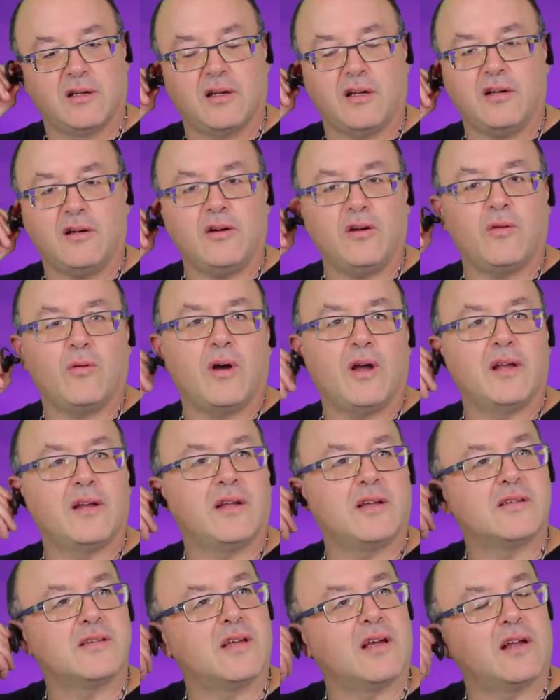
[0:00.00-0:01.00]
I don't know why he
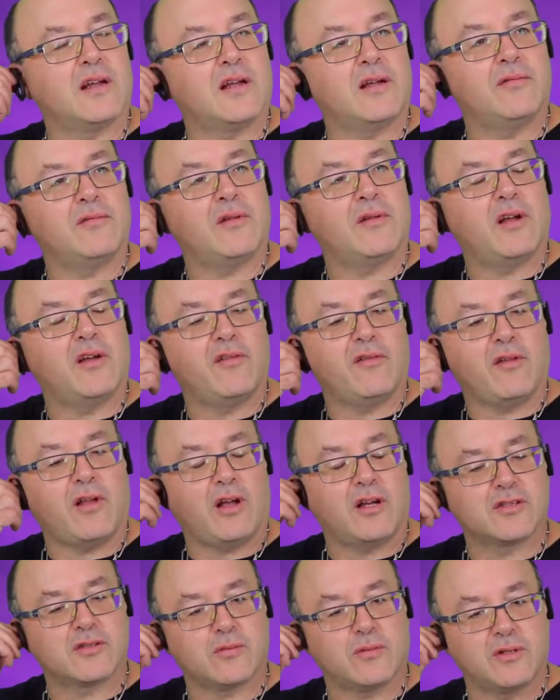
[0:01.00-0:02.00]
does that. I,
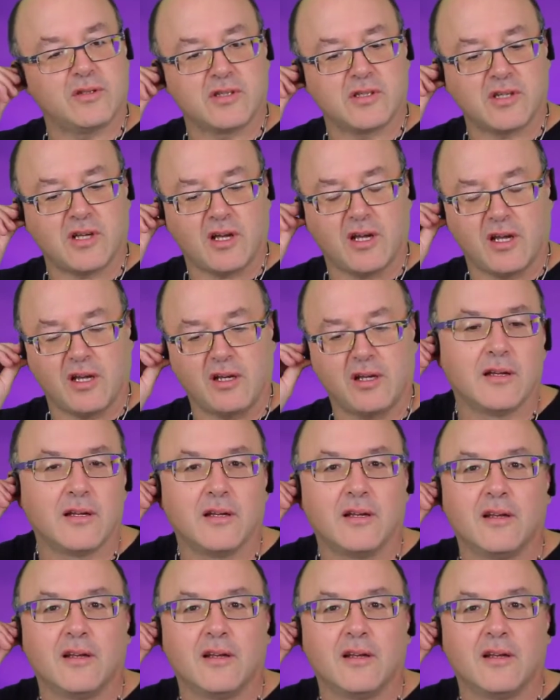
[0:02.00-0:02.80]
lost one side.